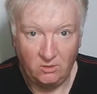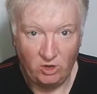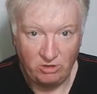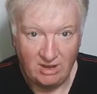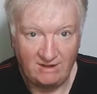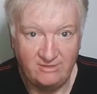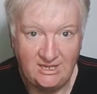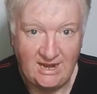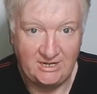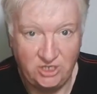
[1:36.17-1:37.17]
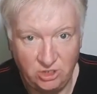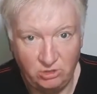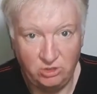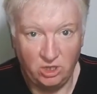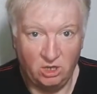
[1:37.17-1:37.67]
When you have the
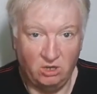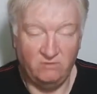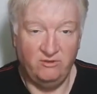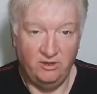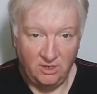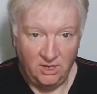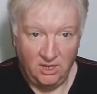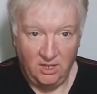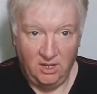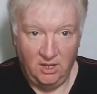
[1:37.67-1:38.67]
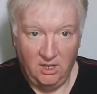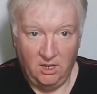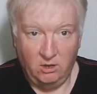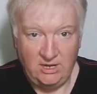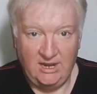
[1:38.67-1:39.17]
attitude of,
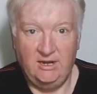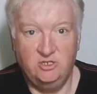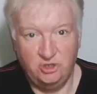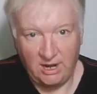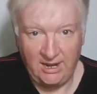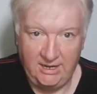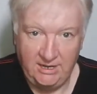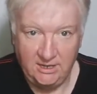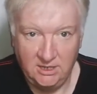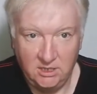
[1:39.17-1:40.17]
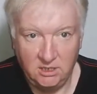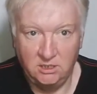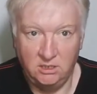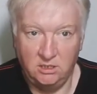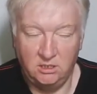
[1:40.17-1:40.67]
okay, I'll try,
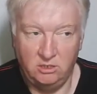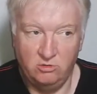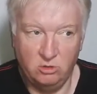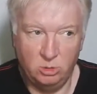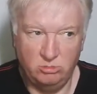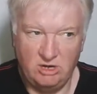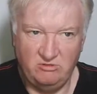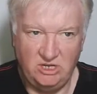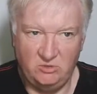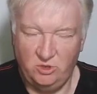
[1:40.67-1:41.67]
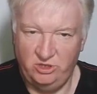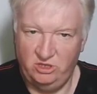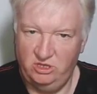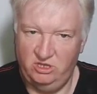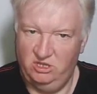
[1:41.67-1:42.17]
you go around it with
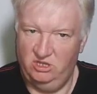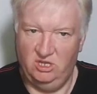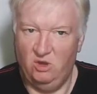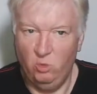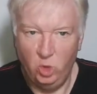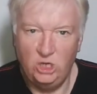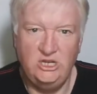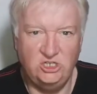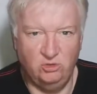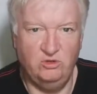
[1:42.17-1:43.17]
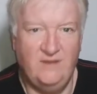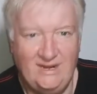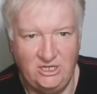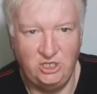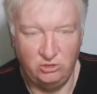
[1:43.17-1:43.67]
a woolly sort of
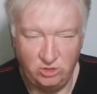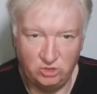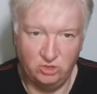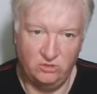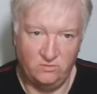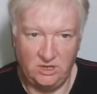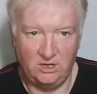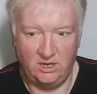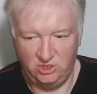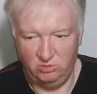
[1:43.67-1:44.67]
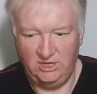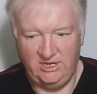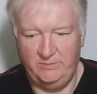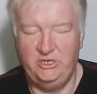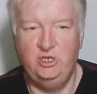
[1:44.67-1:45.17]
attitude. You sort of, well, I'll do a
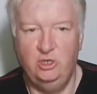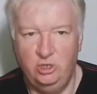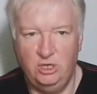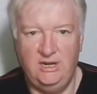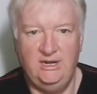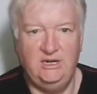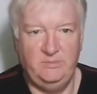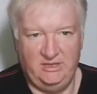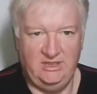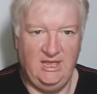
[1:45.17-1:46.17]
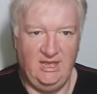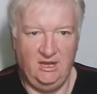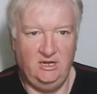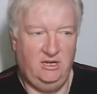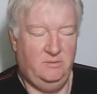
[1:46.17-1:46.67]
little bit here, a little bit there, a
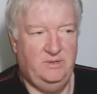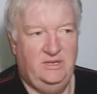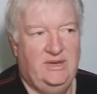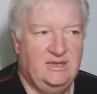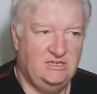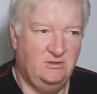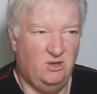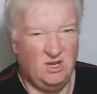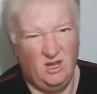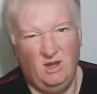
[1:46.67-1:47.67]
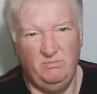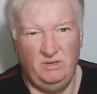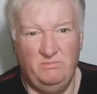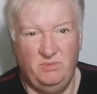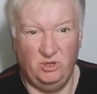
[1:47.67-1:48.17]
little bit the next thing. Oh, I can't
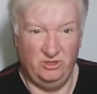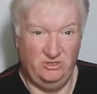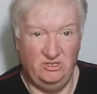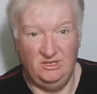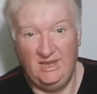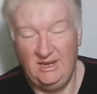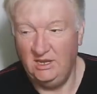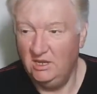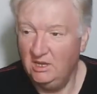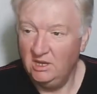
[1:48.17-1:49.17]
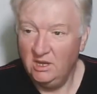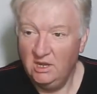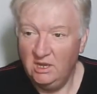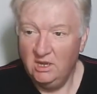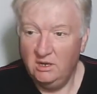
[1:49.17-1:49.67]
be bothered today.
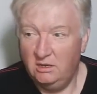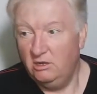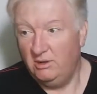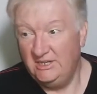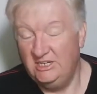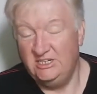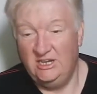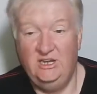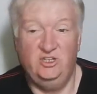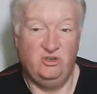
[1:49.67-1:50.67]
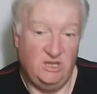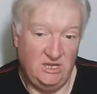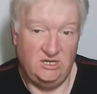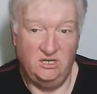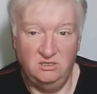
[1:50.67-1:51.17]
Although I did say I'd try
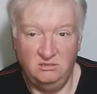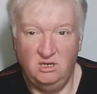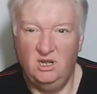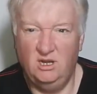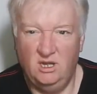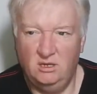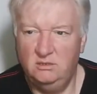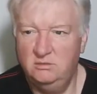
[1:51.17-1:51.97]
it. Oh, no.